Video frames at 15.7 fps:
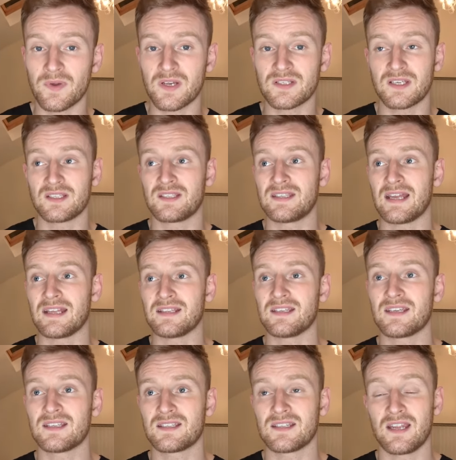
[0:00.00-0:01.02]
Because as
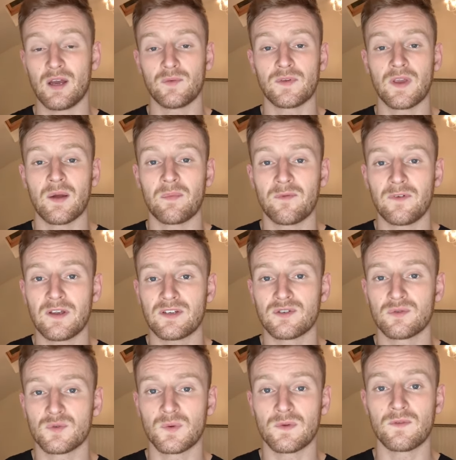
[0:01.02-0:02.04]
dentists and healthcare
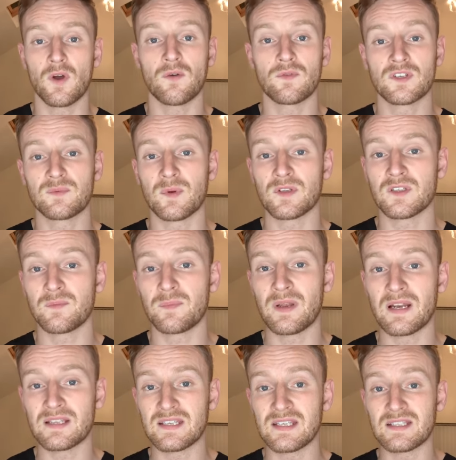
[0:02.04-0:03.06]
professionals, we've got a
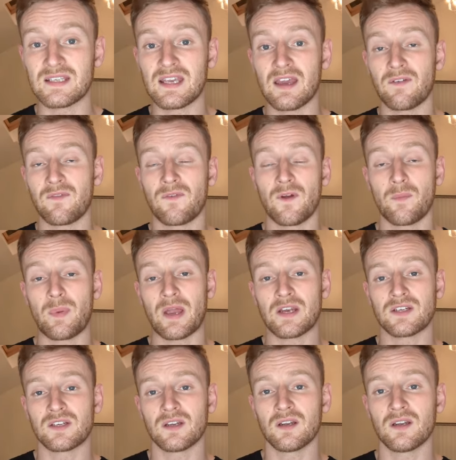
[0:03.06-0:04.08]
responsibility to give a
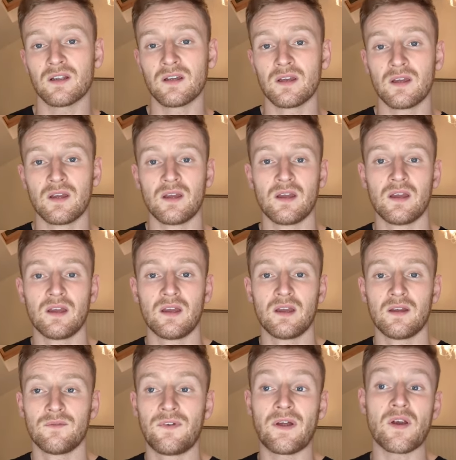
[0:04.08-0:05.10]
patient
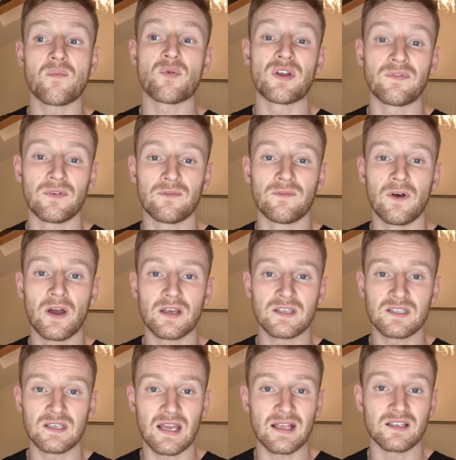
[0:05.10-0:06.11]
very brief
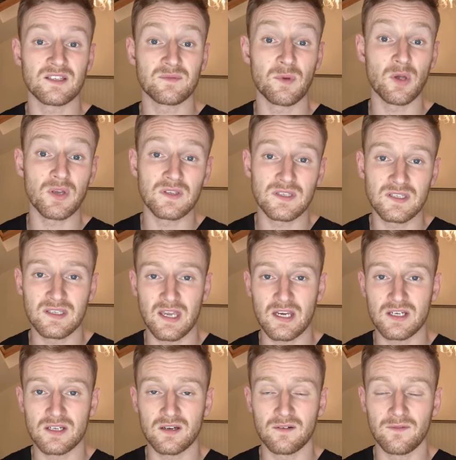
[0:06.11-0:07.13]
advice and smoking
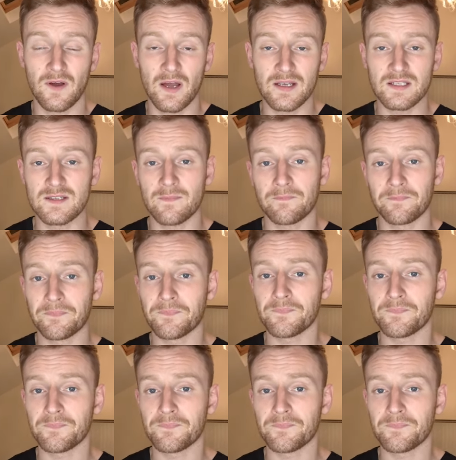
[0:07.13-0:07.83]
cessation advice